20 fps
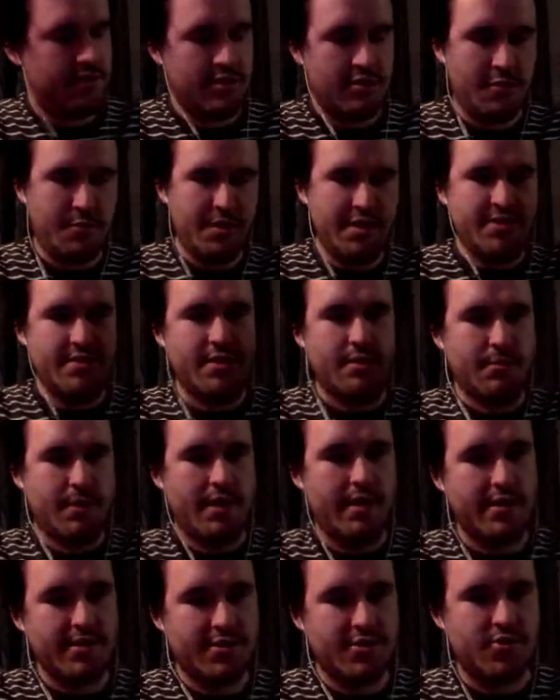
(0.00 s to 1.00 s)

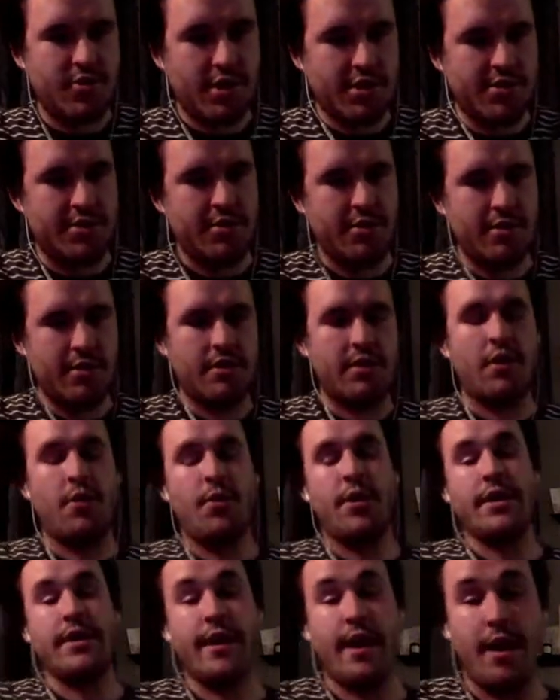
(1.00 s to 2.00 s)
kind of structure
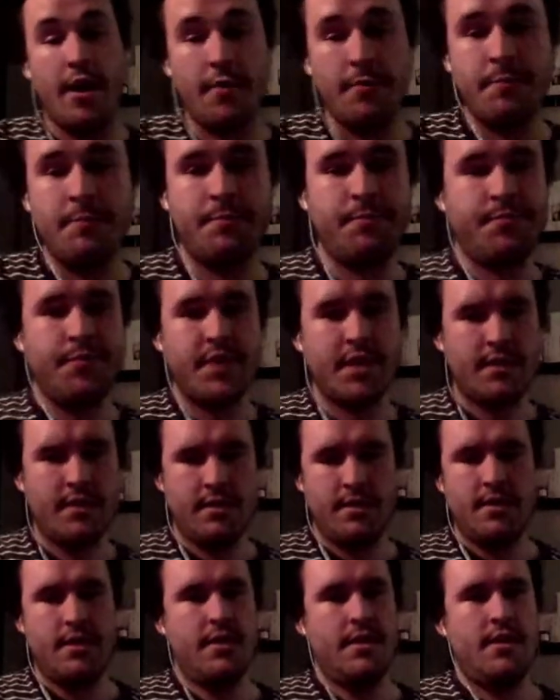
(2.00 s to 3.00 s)
going down.
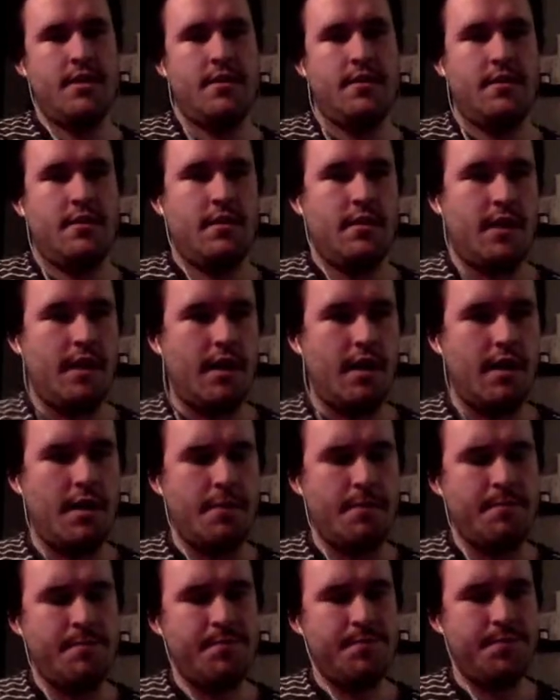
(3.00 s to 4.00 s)

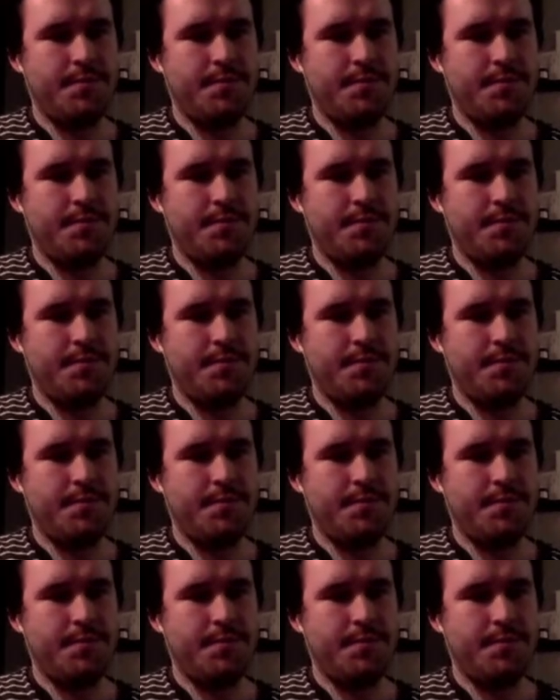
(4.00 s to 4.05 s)
Probably